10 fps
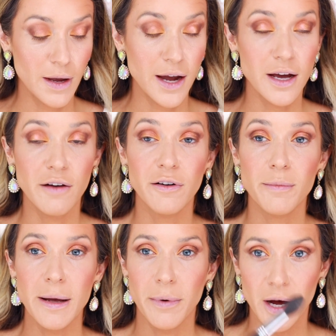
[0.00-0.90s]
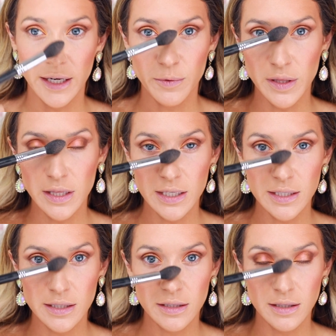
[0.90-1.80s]
I cover my body with
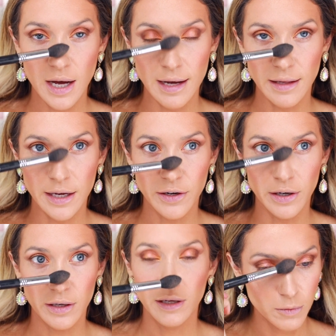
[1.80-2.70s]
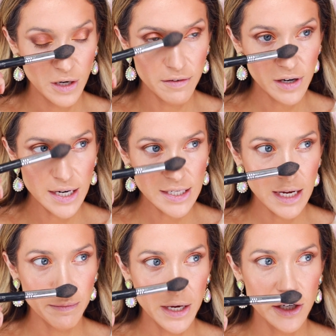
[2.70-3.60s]
this highlighter. Whenever I
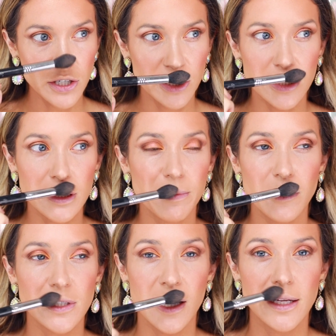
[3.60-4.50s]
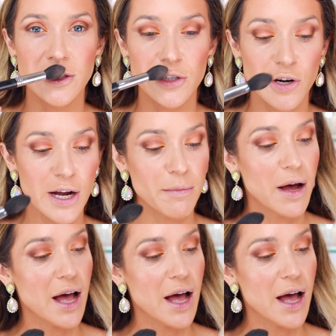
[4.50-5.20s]
take pictures to post on Instagram,